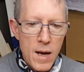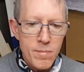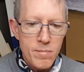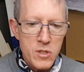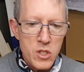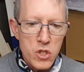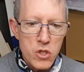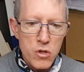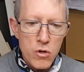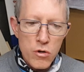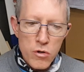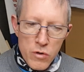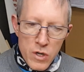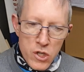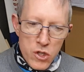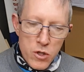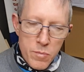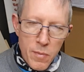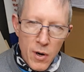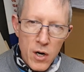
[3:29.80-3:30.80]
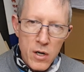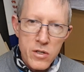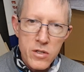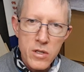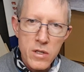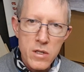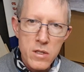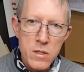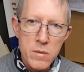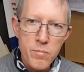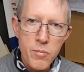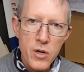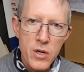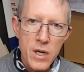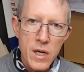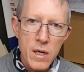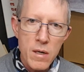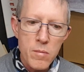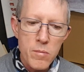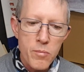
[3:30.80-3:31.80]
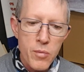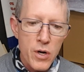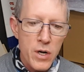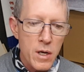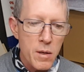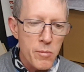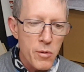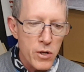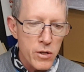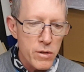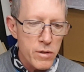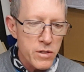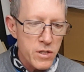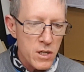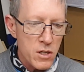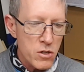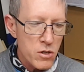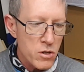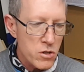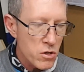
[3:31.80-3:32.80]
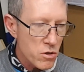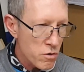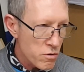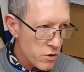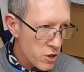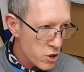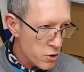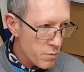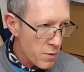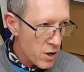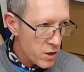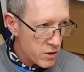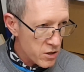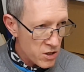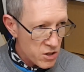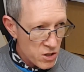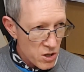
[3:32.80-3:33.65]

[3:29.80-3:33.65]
storage boxes, putting models into storage boxes,